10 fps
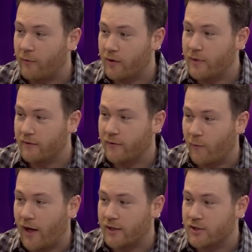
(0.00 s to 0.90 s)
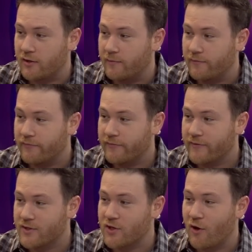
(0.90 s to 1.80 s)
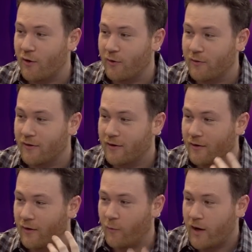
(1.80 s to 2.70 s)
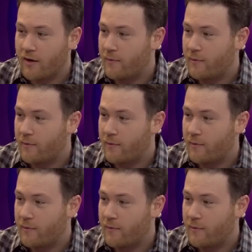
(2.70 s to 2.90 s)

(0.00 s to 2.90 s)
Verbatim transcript: I want to be able to watch him. Right. So where